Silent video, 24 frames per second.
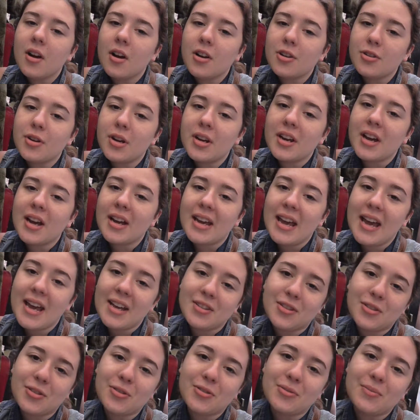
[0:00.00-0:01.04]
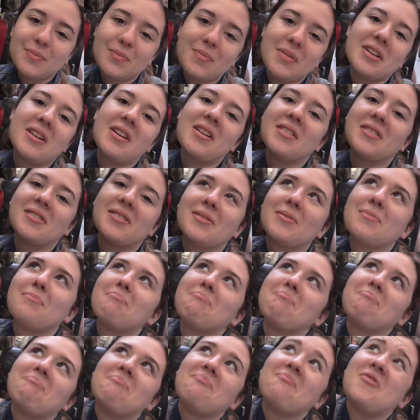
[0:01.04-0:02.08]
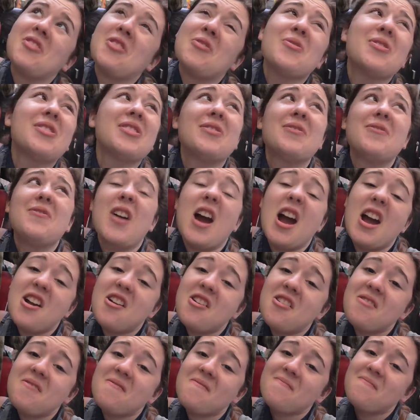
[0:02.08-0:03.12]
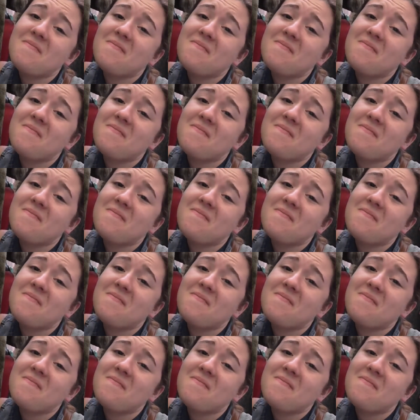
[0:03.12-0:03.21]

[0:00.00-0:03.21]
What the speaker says: our train got canceled because there was a fire?